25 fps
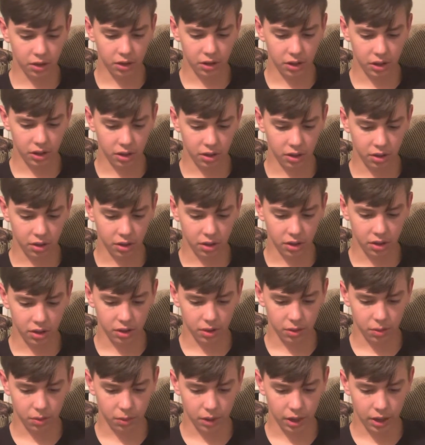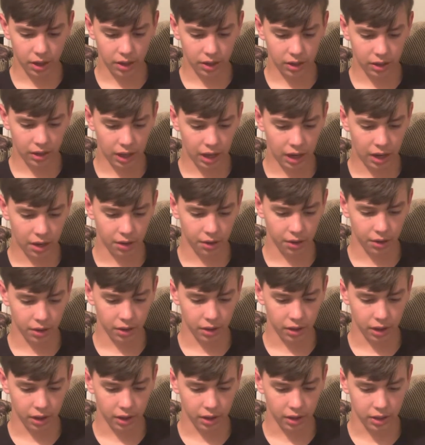and there was a white cloud, and
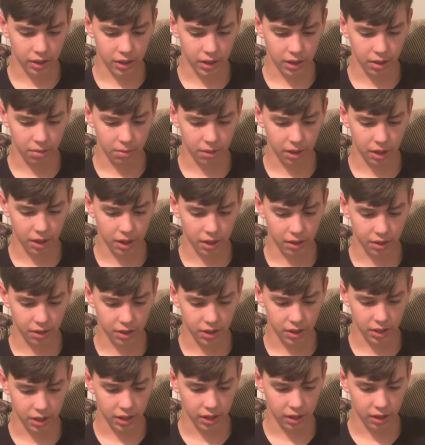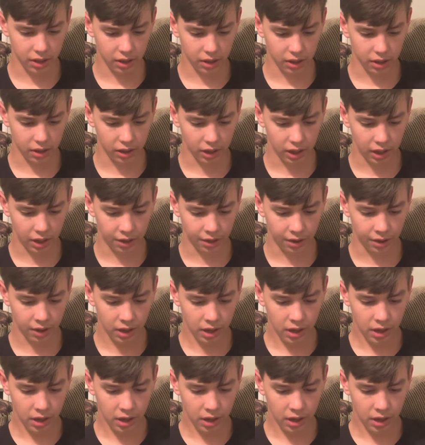like the Son of Man, it was seated on the cloud,